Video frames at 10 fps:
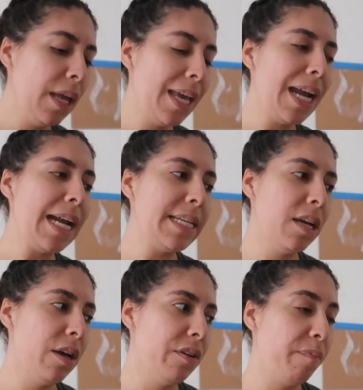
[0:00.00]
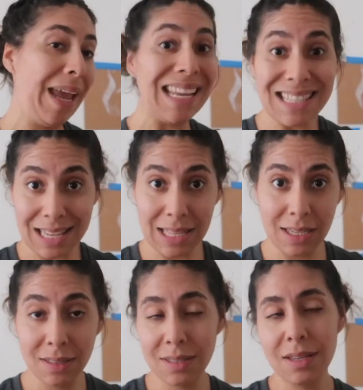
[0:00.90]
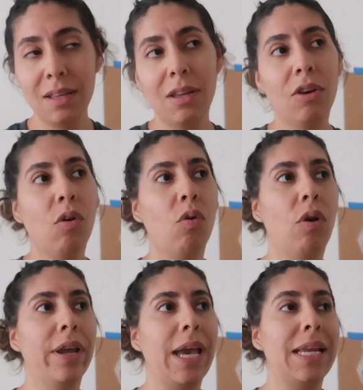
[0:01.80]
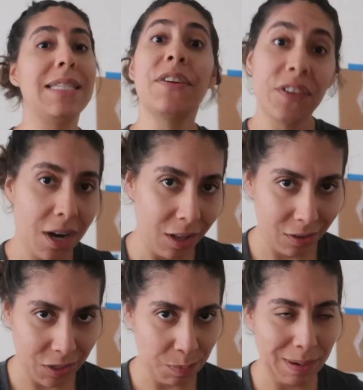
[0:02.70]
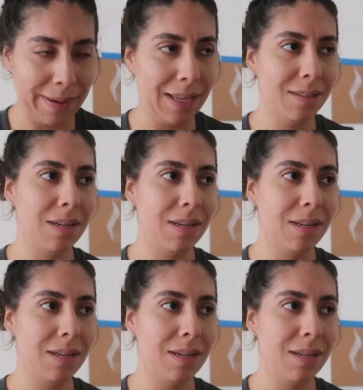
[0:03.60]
He had an idea of painting these, or getting different colored spray paints,